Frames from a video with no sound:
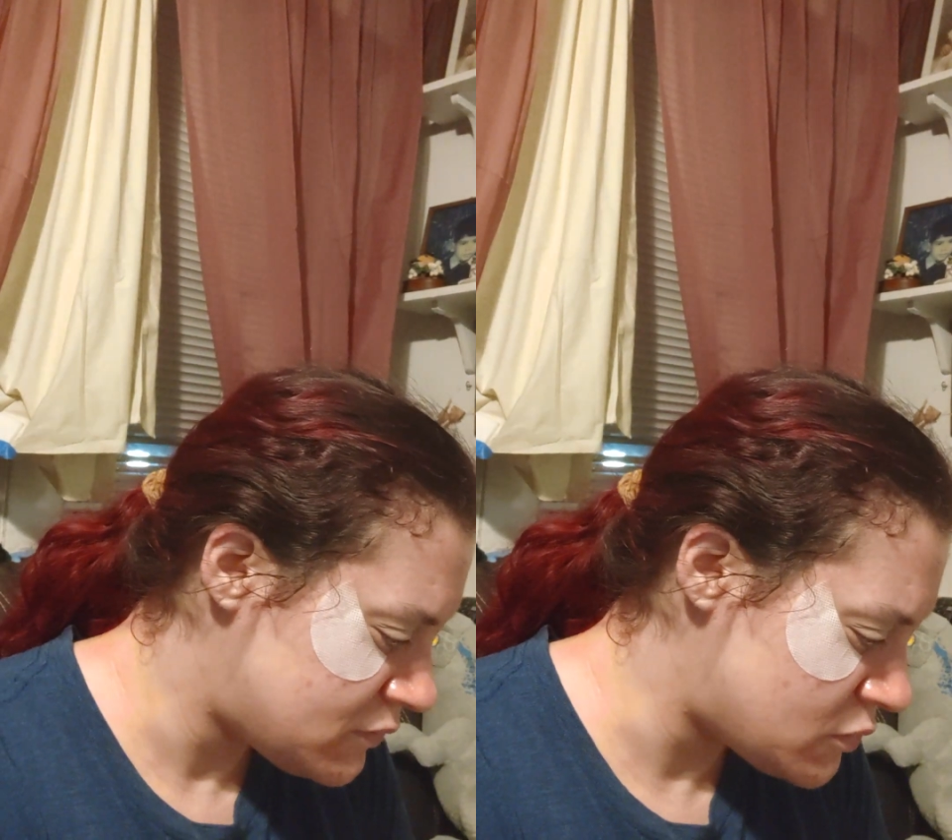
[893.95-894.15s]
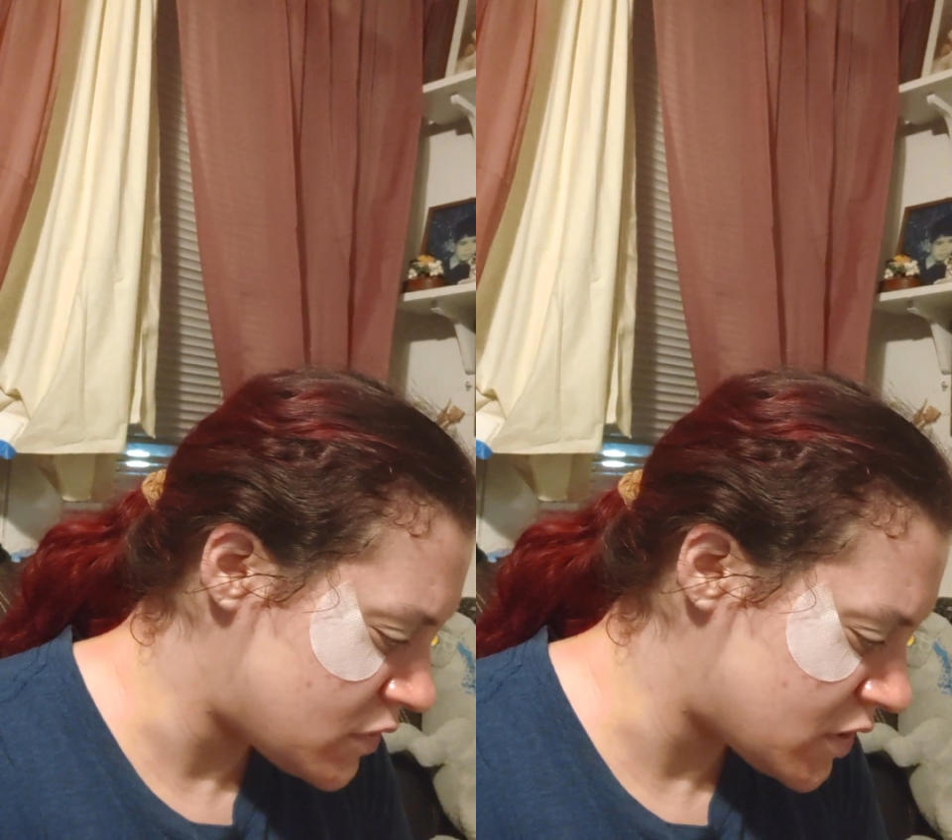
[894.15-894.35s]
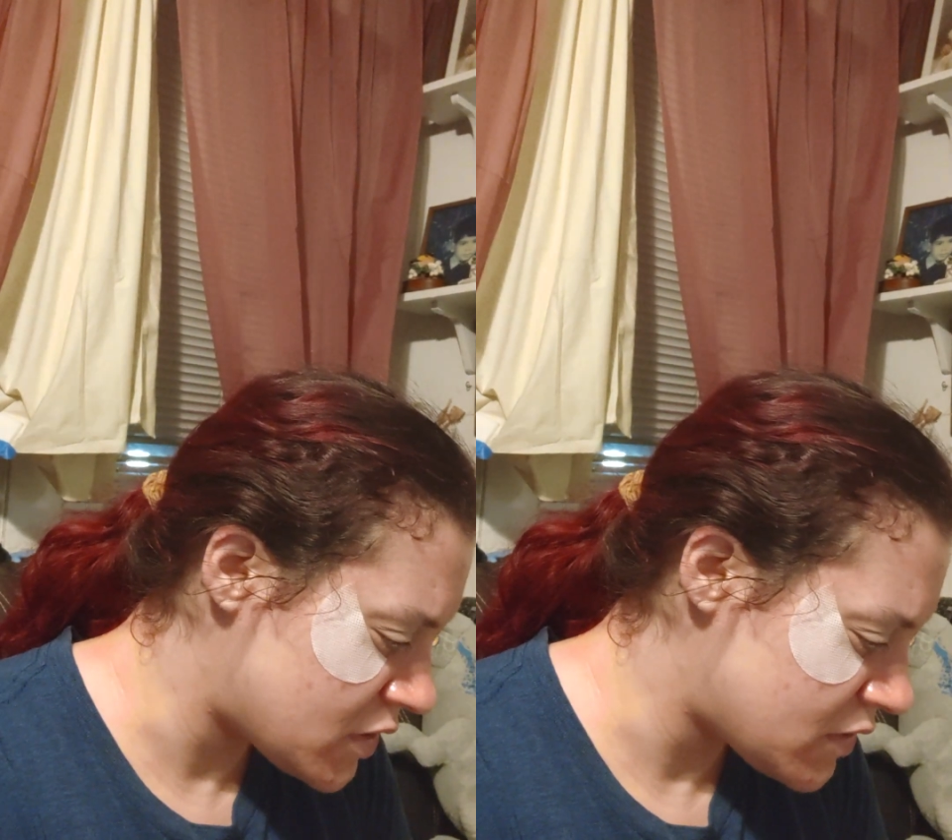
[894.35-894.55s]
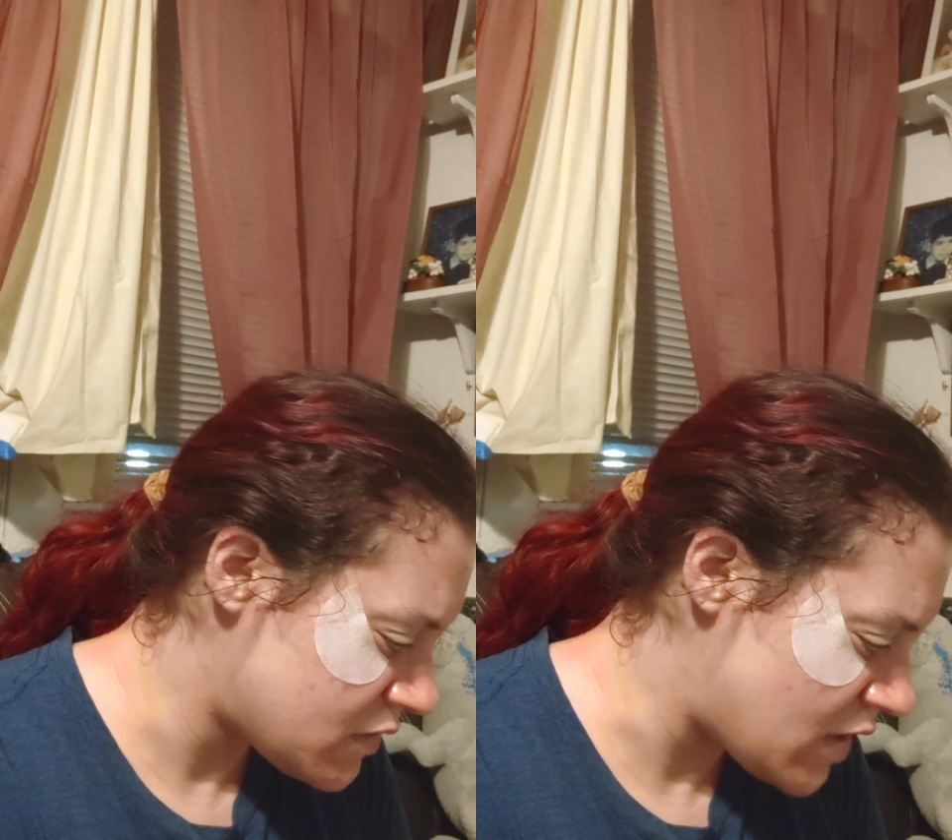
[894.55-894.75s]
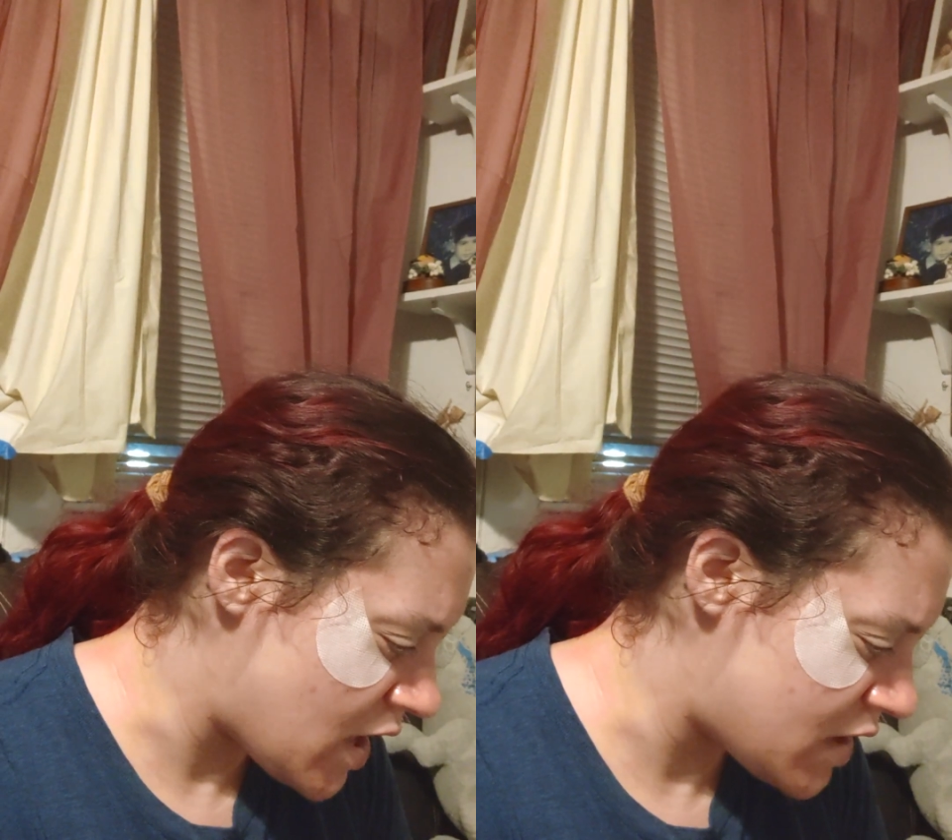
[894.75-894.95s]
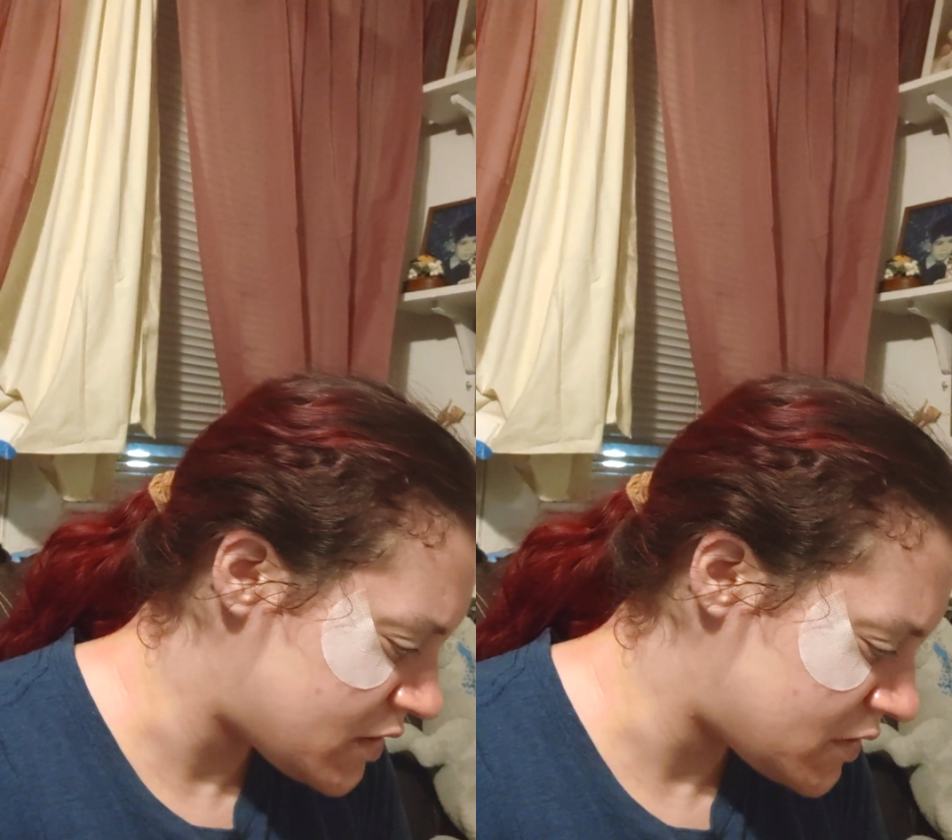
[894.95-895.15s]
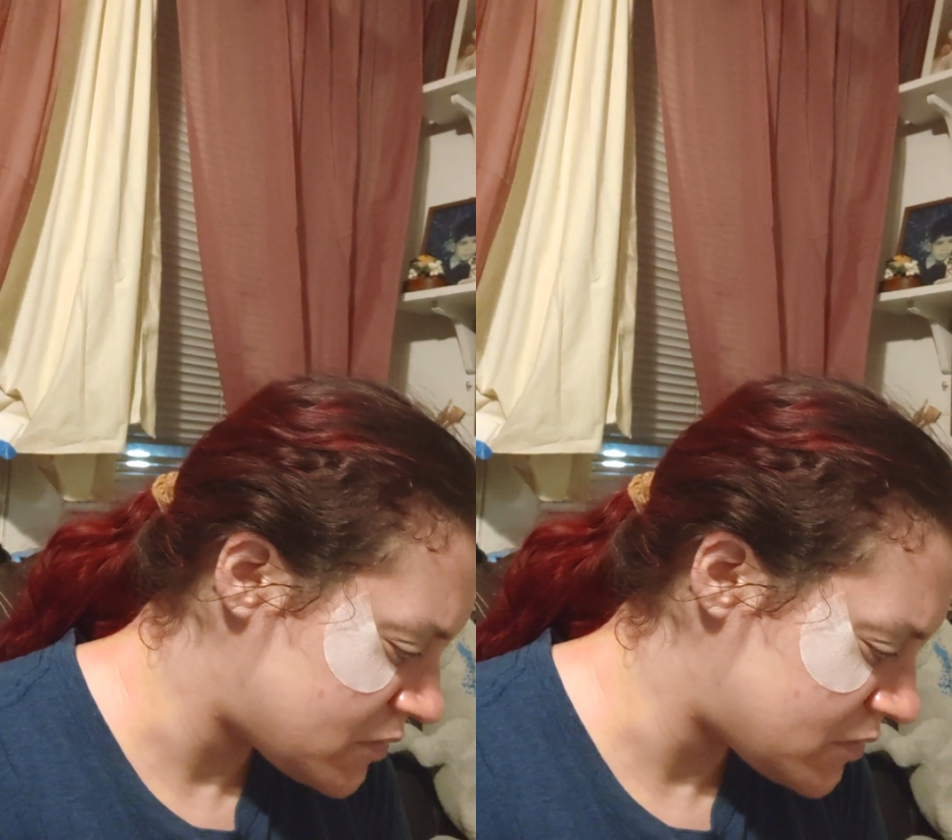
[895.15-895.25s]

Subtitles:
for that